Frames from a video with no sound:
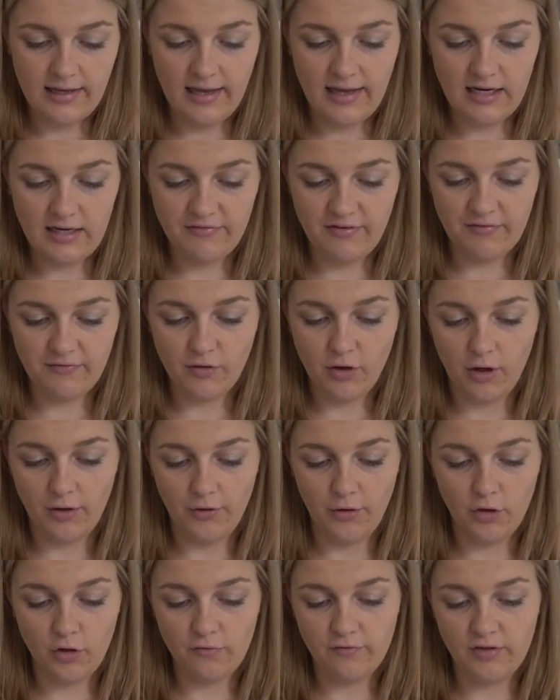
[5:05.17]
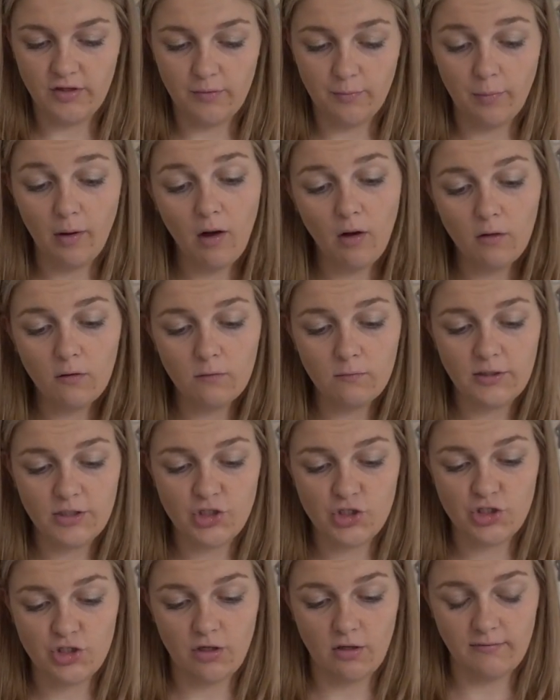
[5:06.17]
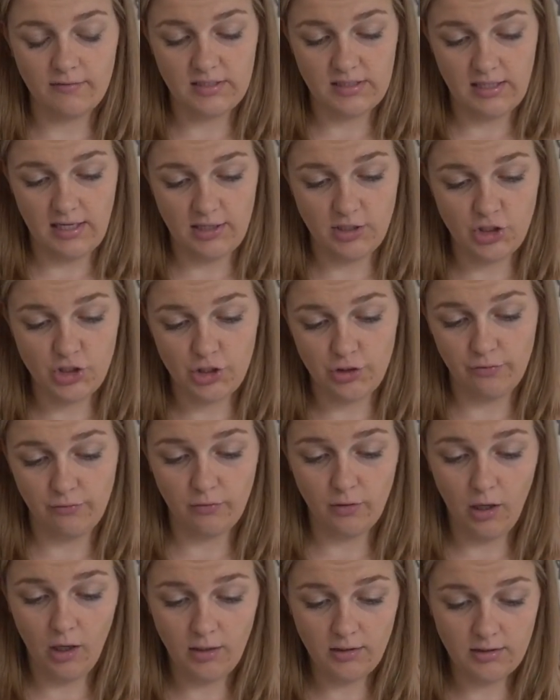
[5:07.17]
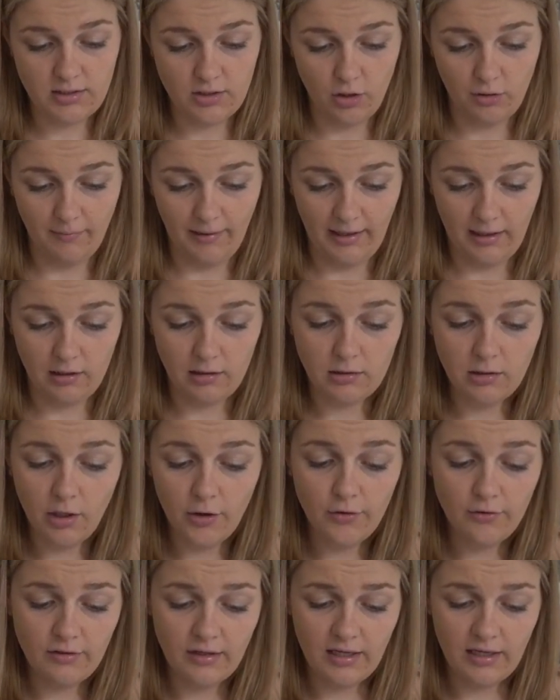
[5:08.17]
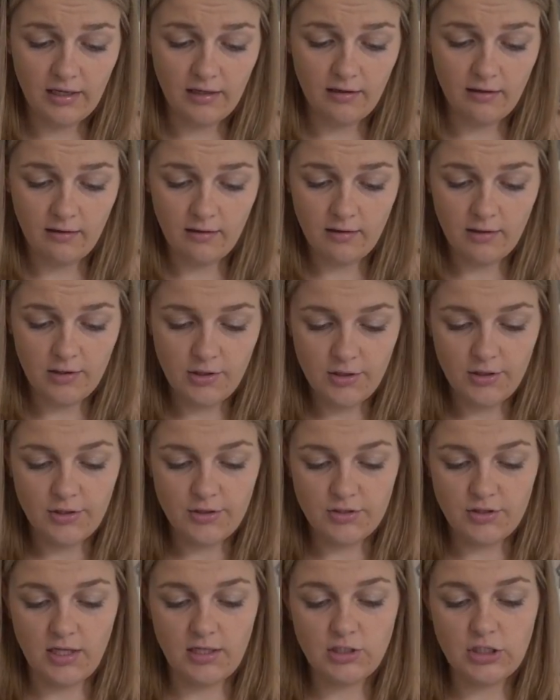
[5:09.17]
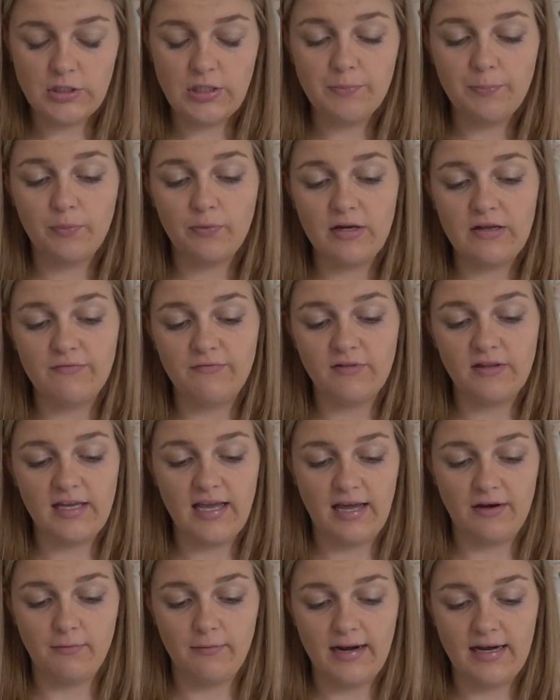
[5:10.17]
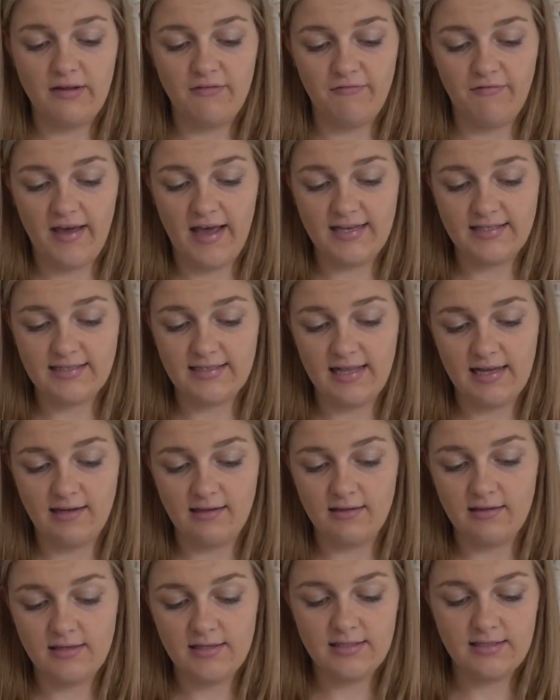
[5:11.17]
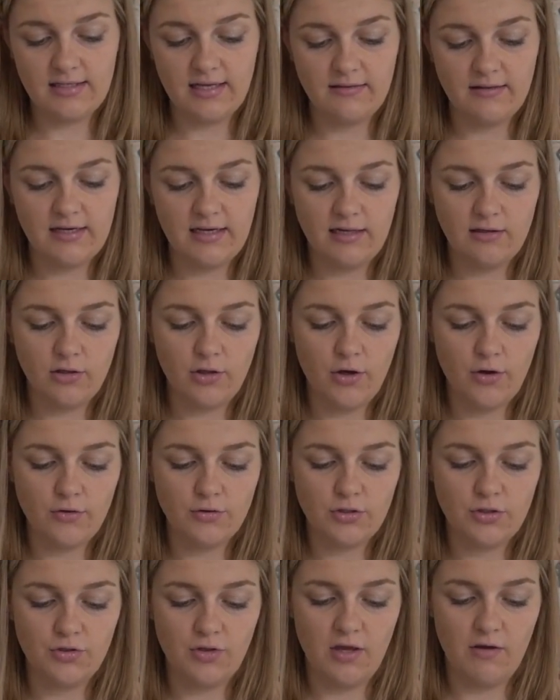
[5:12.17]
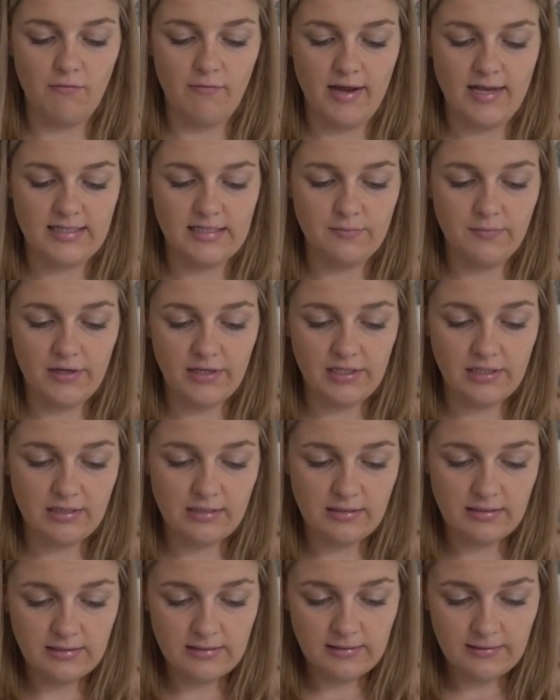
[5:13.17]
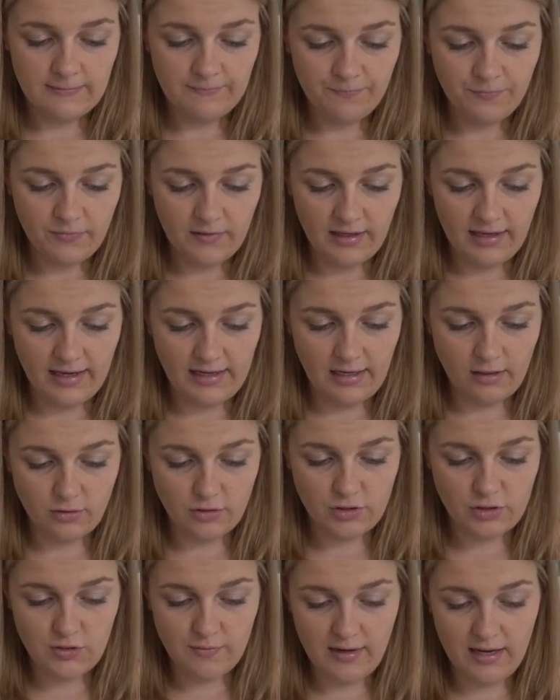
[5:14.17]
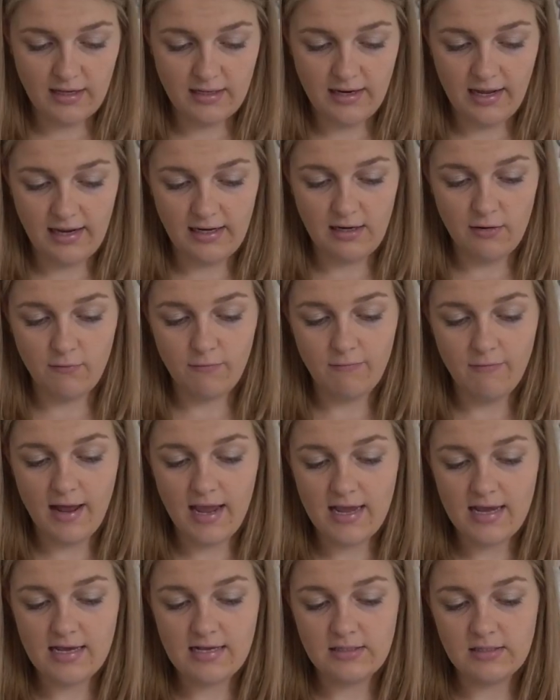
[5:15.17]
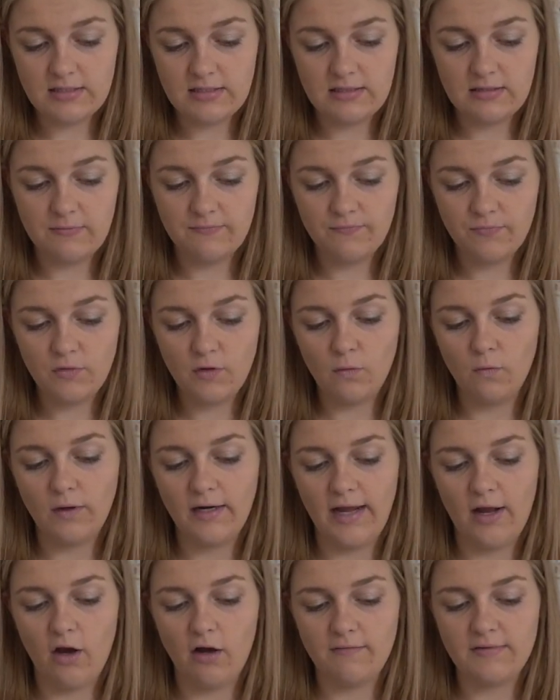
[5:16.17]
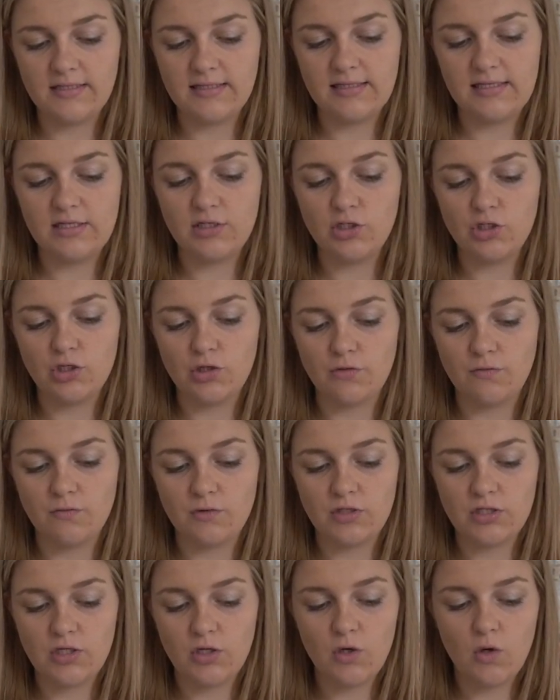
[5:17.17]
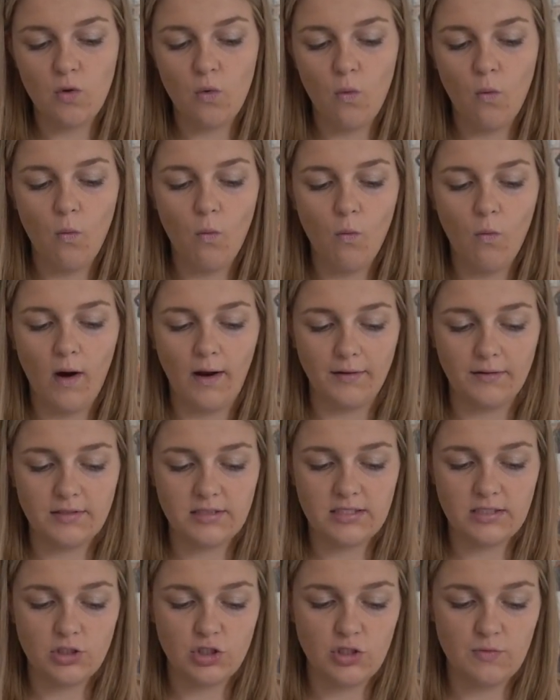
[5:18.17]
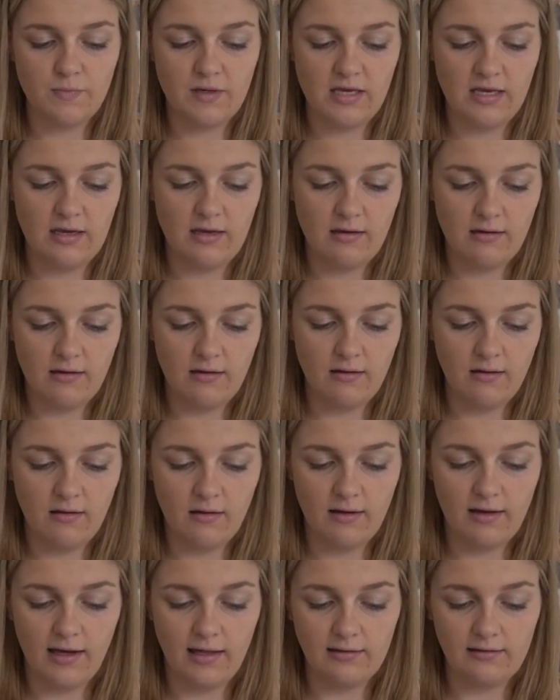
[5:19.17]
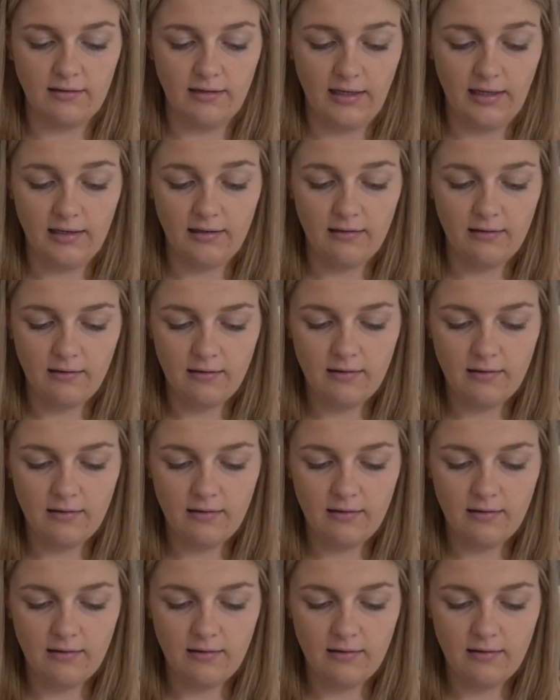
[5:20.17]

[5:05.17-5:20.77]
And if I've gone over the pole, which obviously I should not on my clothing. So I'll do it briefly and really fast like this. And then I'll go to the eraser button. And I'll zoom in and erase what I obviously don't want to be colored in.